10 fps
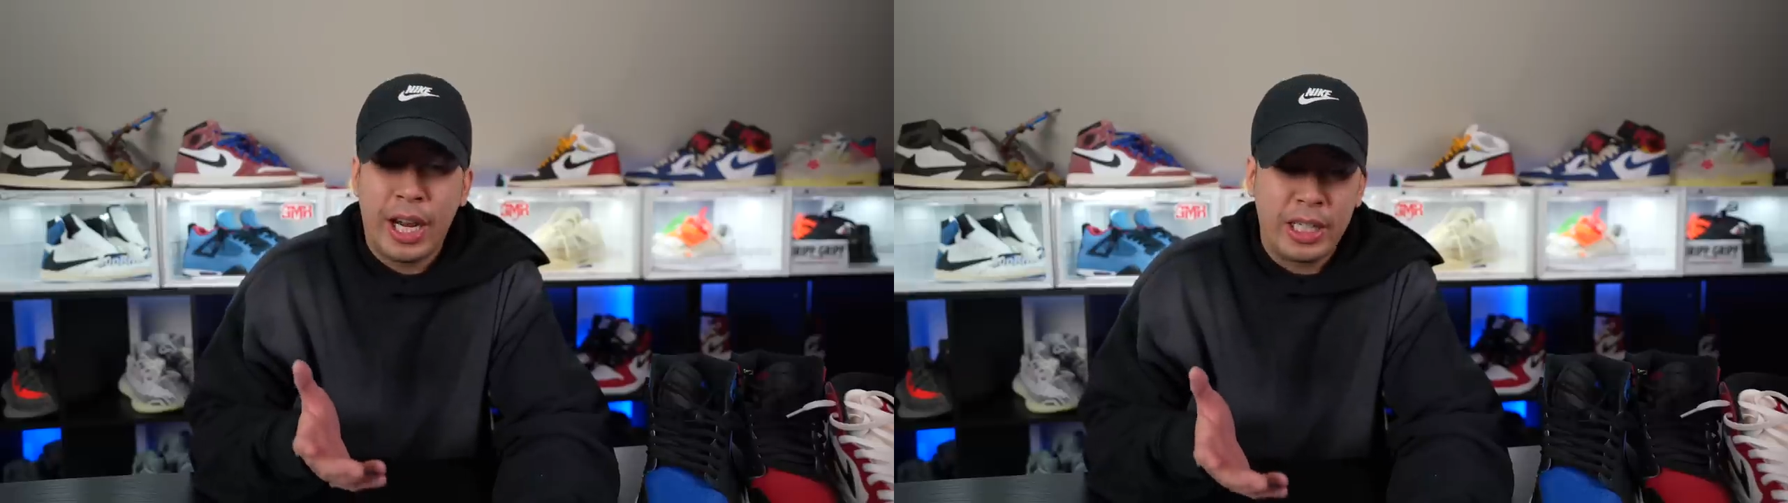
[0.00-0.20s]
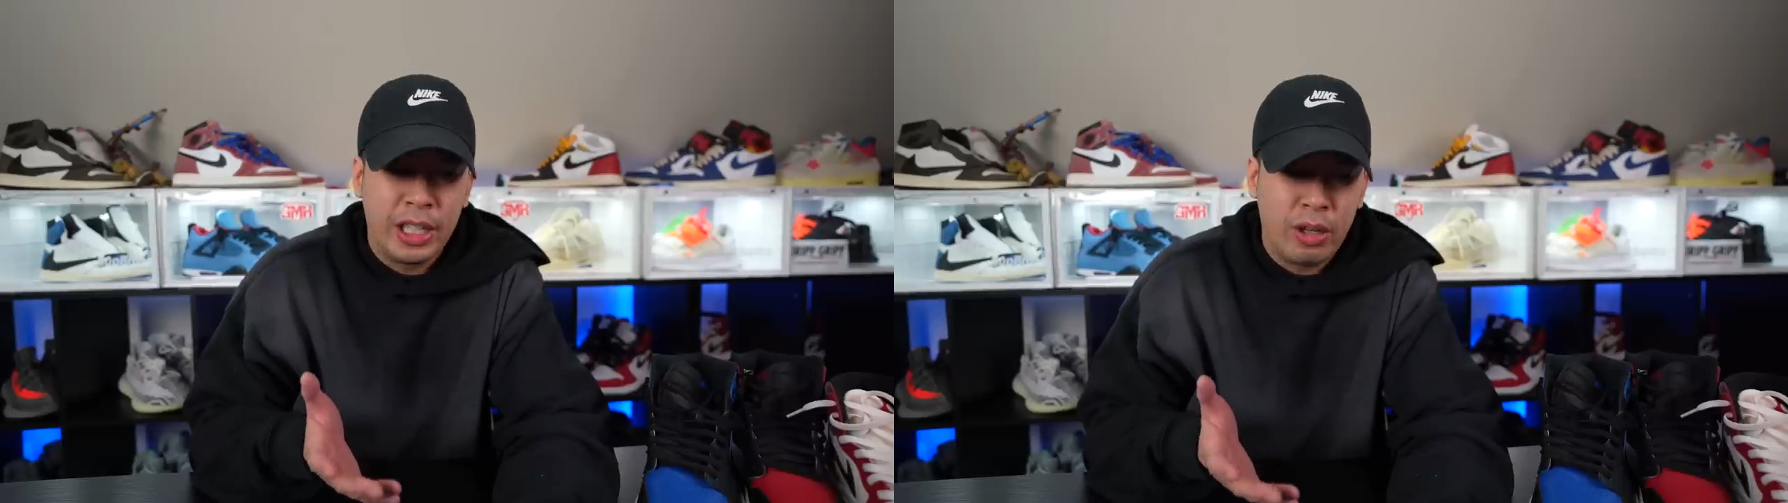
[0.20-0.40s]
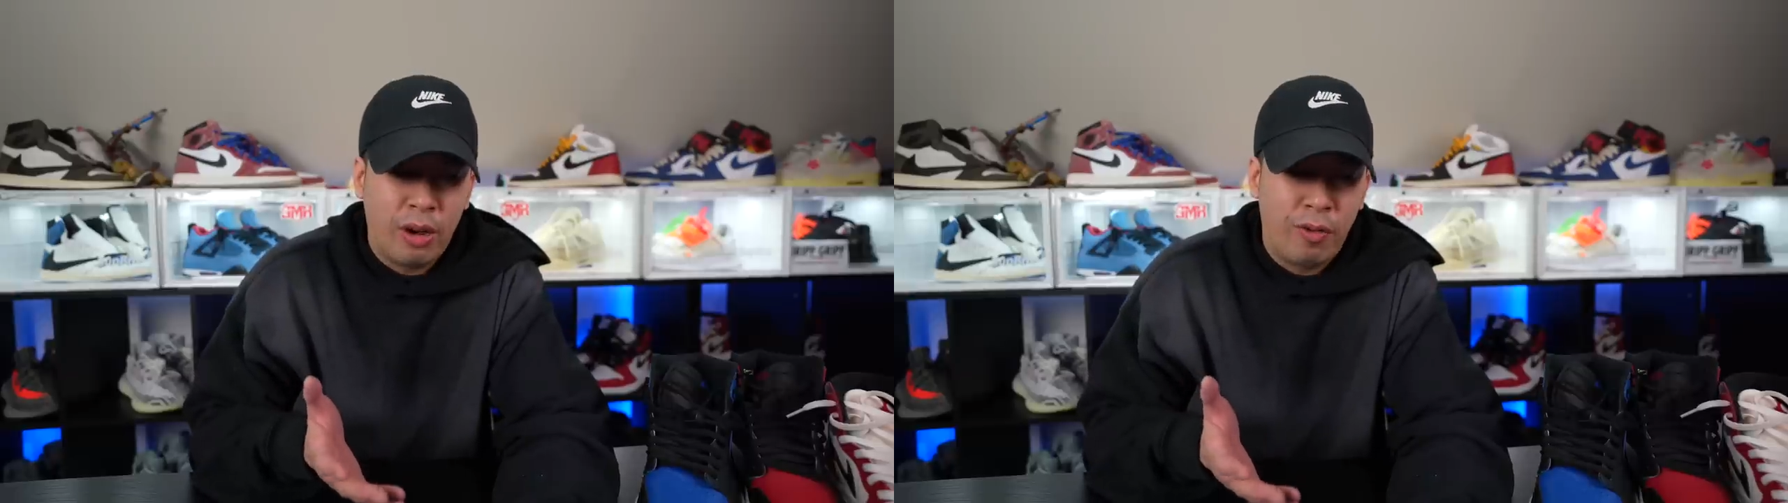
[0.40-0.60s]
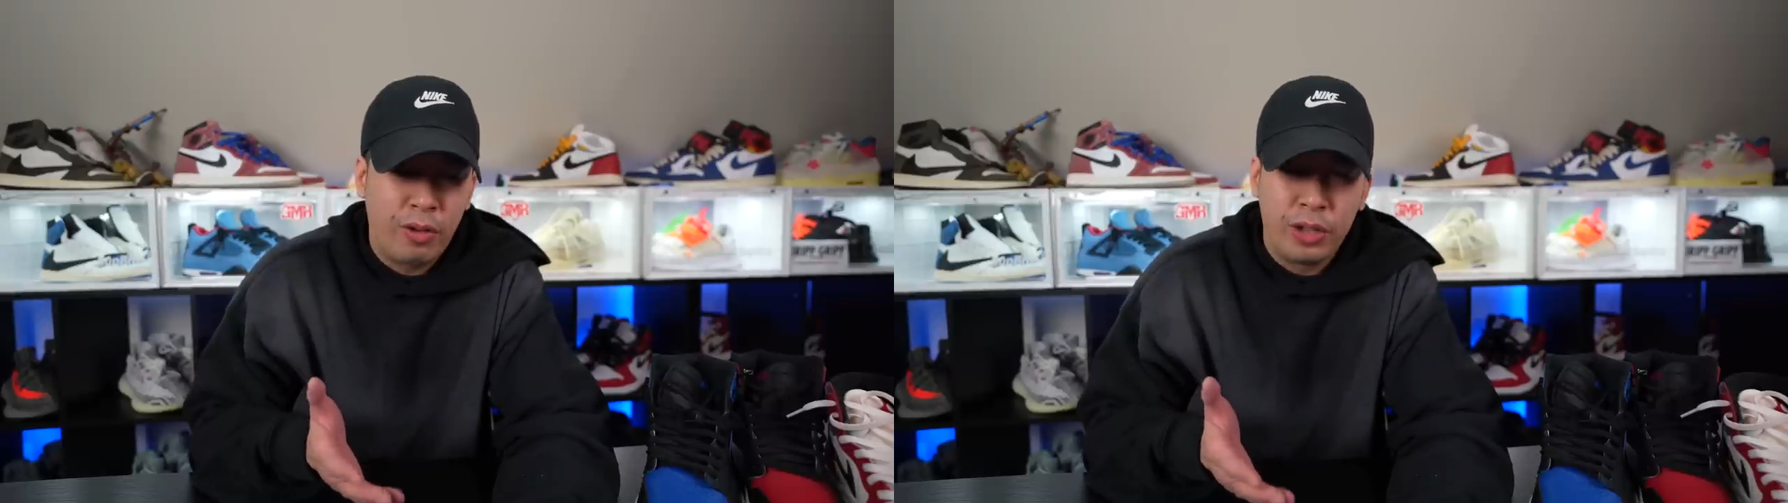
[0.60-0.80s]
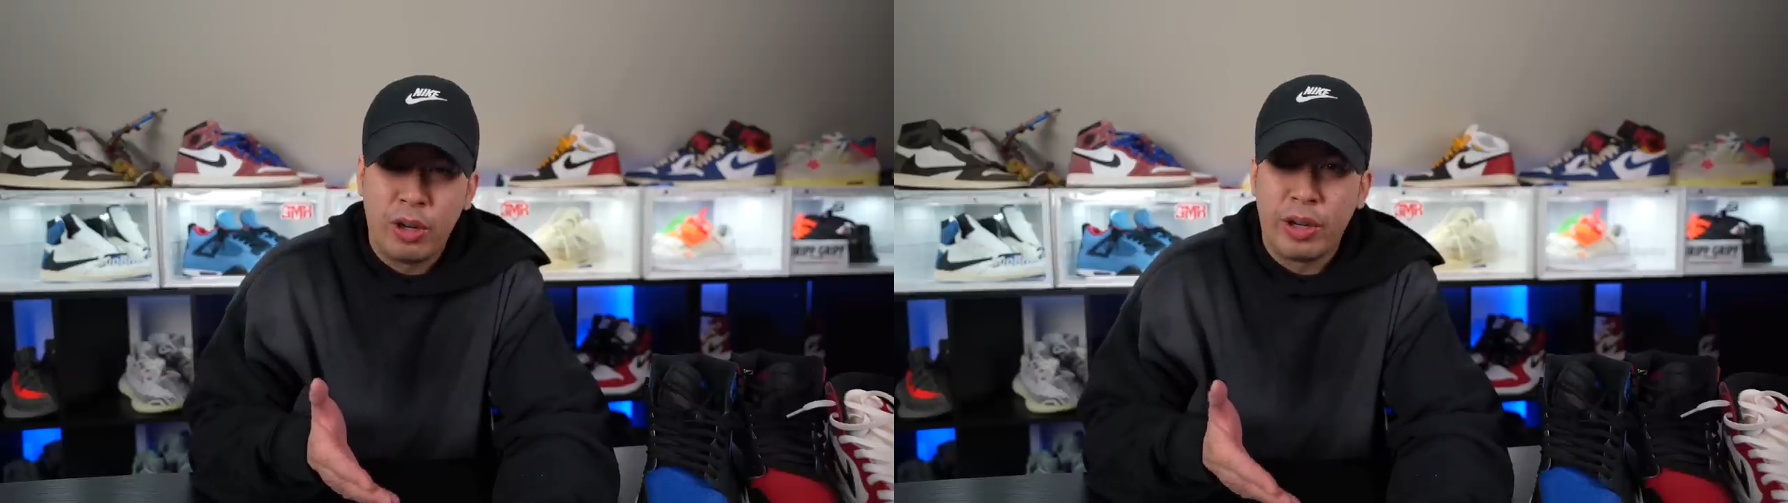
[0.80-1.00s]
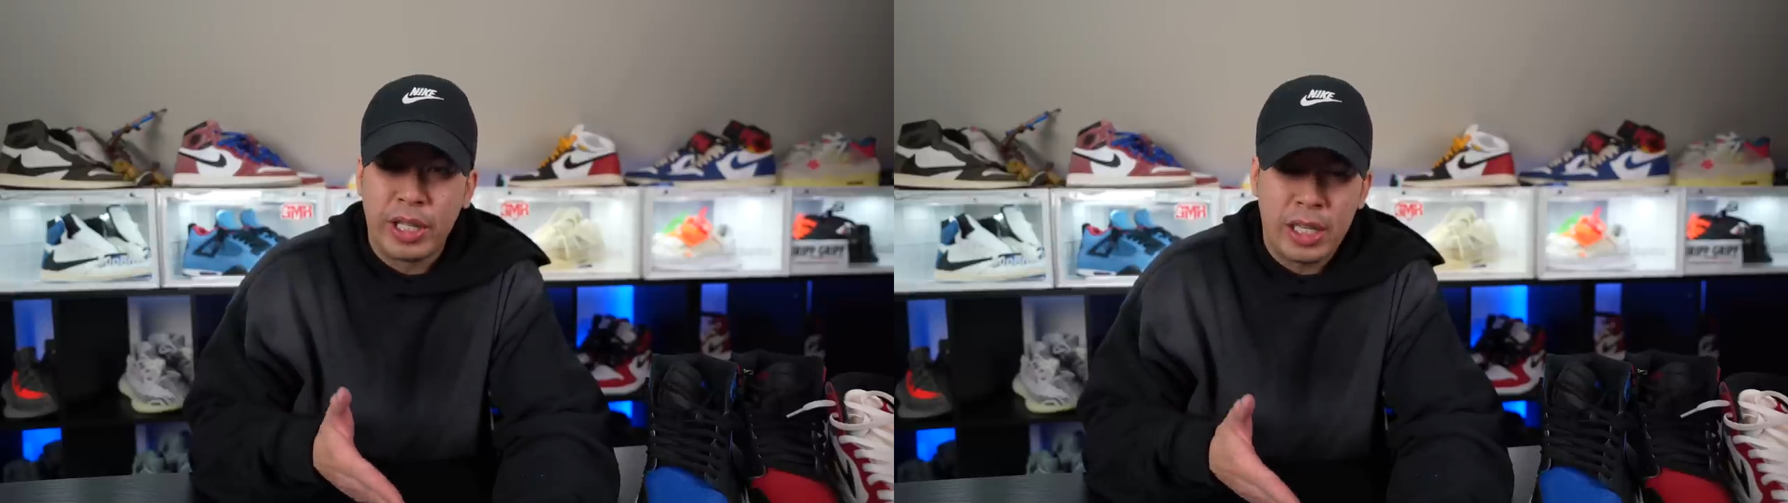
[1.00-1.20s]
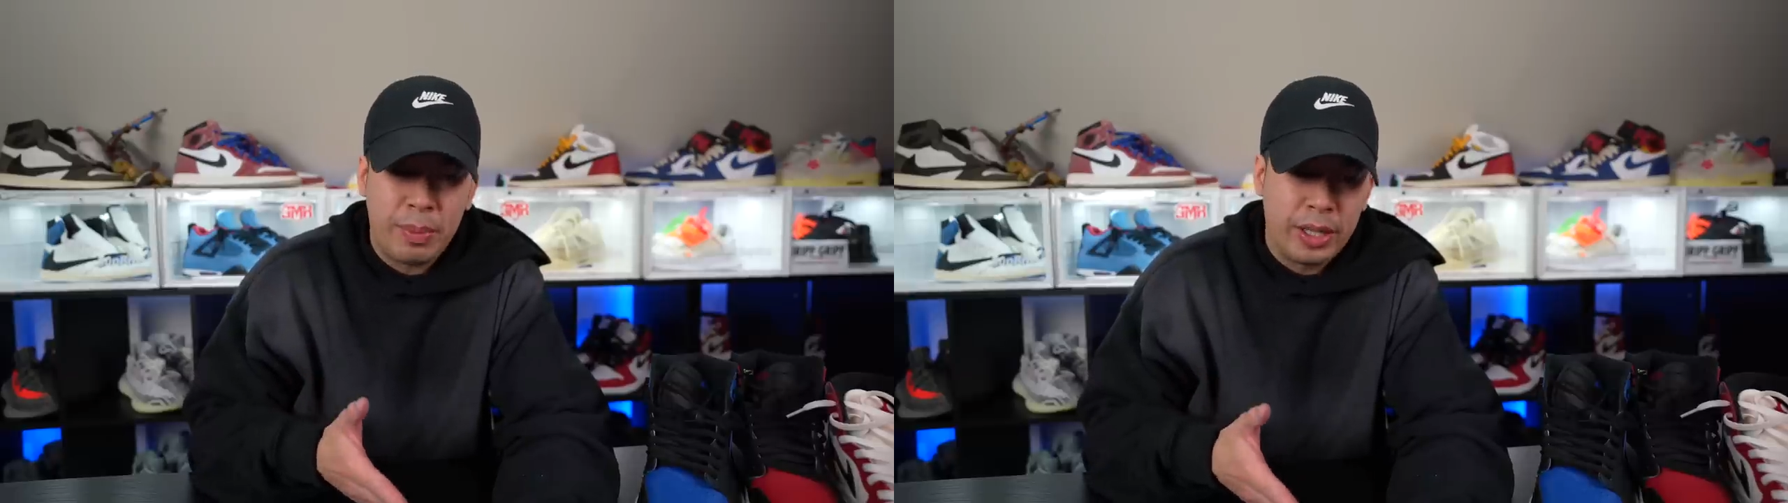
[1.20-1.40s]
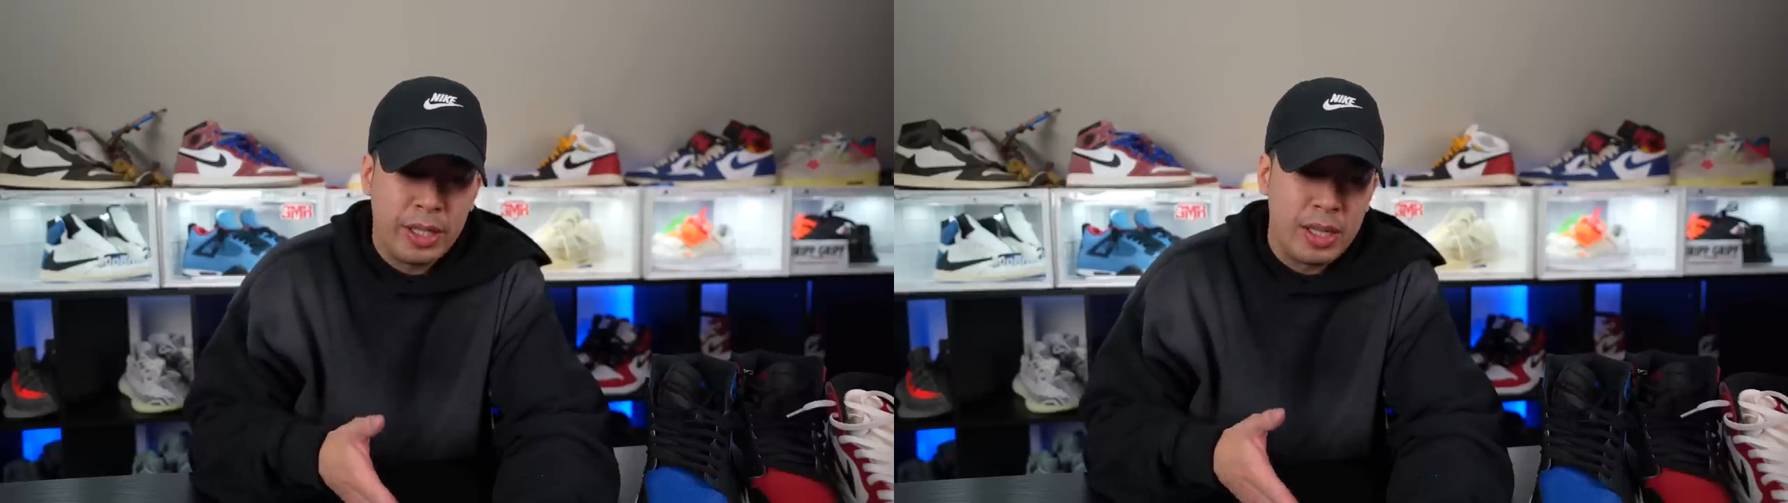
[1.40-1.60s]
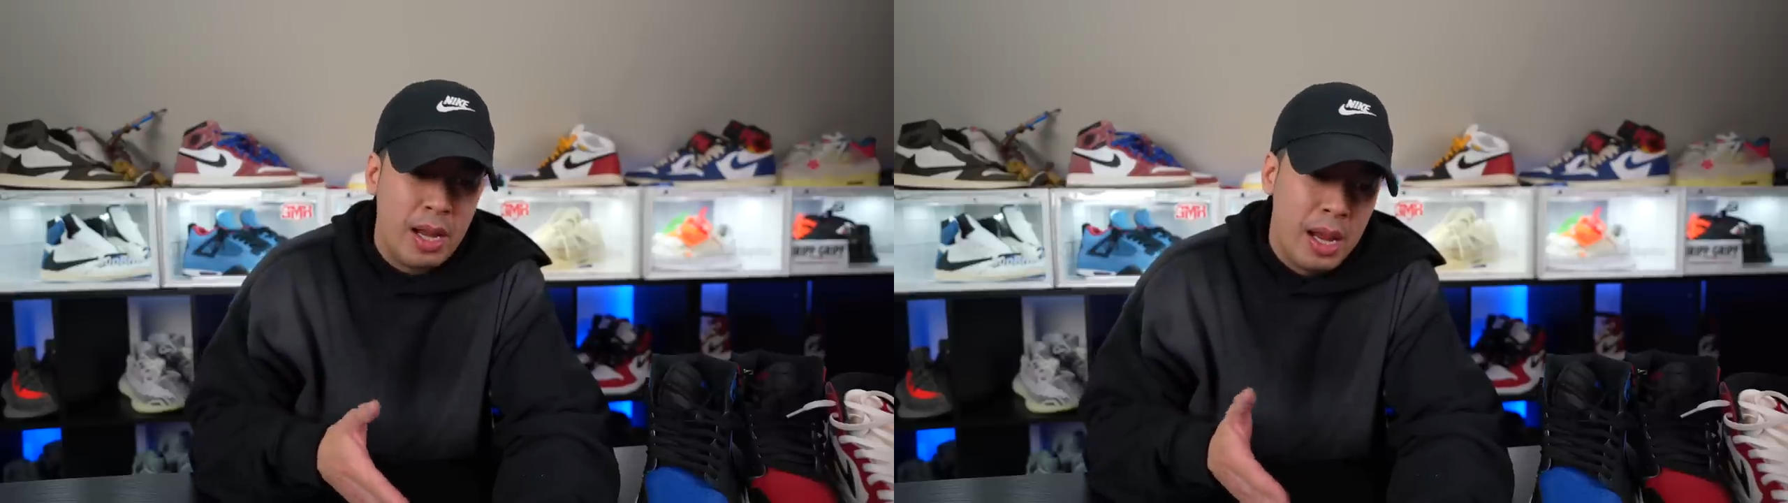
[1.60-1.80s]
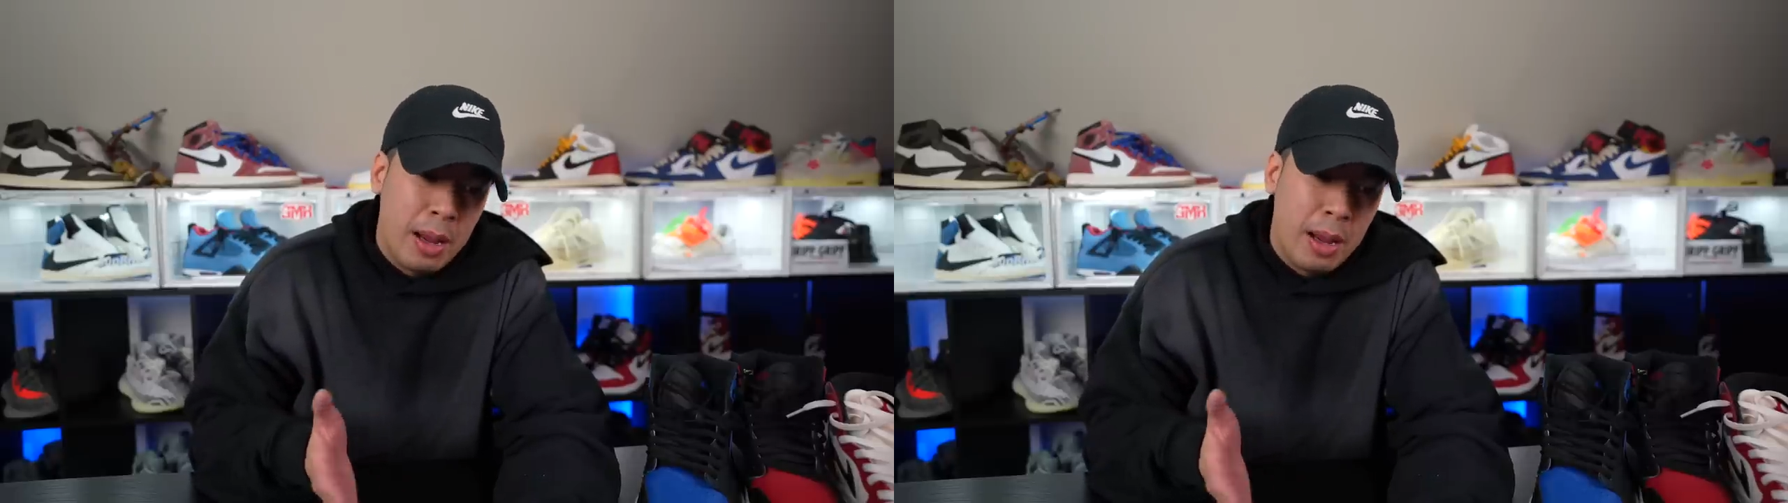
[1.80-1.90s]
actually, you know, get some of this.